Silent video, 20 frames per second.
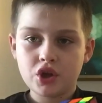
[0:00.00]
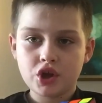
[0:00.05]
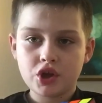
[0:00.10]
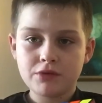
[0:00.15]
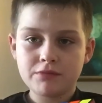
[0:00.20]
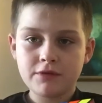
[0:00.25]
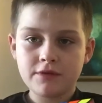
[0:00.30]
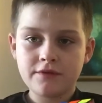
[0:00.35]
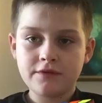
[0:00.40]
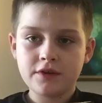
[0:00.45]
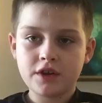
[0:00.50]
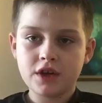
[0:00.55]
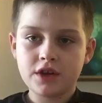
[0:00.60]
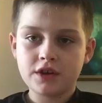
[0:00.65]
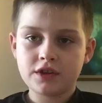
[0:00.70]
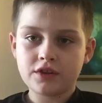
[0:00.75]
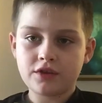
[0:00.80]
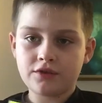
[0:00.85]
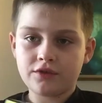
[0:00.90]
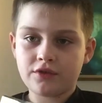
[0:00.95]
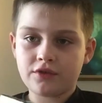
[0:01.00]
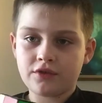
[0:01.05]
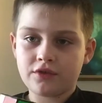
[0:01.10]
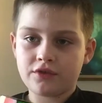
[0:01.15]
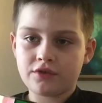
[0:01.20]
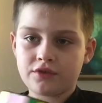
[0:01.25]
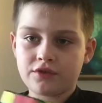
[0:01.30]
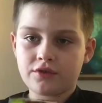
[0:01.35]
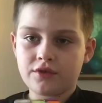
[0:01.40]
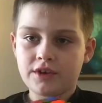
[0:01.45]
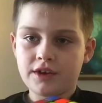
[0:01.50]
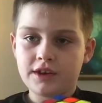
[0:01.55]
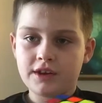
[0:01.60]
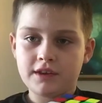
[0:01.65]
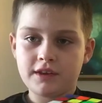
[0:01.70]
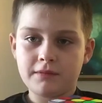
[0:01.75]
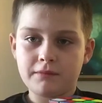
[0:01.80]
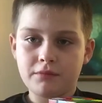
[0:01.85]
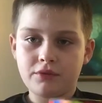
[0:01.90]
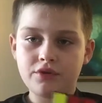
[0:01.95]
you move it so there's green
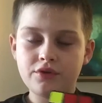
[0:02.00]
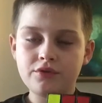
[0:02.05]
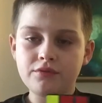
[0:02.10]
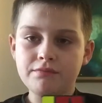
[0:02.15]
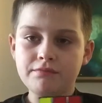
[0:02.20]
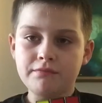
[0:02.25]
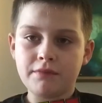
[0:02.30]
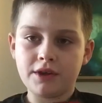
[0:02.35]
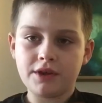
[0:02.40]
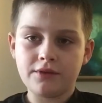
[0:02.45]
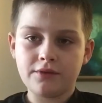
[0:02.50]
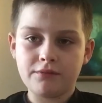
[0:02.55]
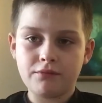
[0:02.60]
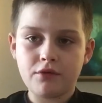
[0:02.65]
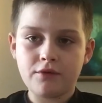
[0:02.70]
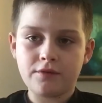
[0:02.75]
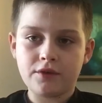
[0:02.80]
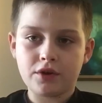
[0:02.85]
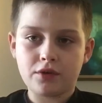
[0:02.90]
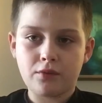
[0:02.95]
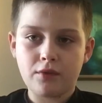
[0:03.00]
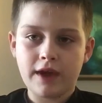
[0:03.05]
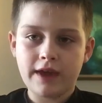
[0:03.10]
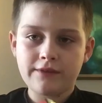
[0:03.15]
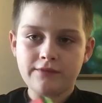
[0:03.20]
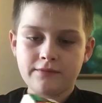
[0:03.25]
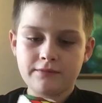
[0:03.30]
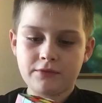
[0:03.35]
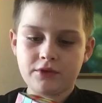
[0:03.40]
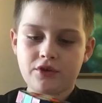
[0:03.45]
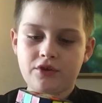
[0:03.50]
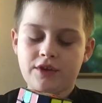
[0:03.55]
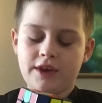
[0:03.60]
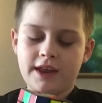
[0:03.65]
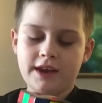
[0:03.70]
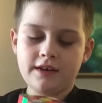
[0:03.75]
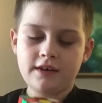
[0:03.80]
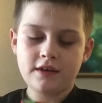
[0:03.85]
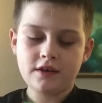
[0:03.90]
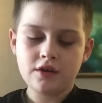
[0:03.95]
and blue, but you move it away from the
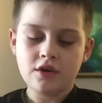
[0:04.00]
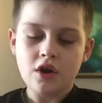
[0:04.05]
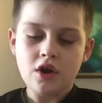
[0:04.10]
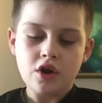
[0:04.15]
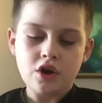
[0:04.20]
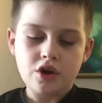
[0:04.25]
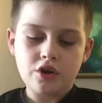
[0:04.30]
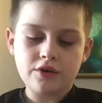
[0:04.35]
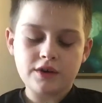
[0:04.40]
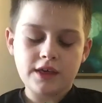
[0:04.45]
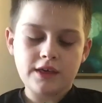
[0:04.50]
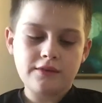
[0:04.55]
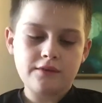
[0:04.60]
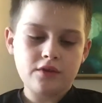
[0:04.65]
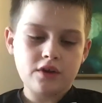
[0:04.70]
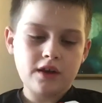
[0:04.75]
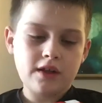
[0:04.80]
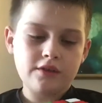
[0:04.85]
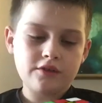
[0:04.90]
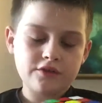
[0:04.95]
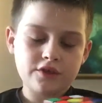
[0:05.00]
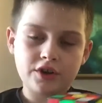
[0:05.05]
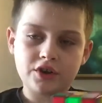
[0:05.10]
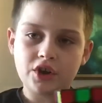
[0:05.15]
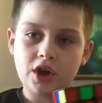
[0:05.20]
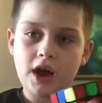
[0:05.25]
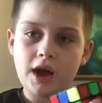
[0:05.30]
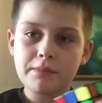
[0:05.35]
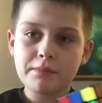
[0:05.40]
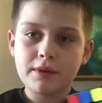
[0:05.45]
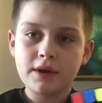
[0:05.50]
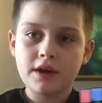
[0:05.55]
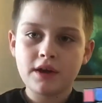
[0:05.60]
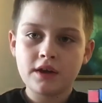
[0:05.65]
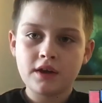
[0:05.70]
green, or whatever color's on top.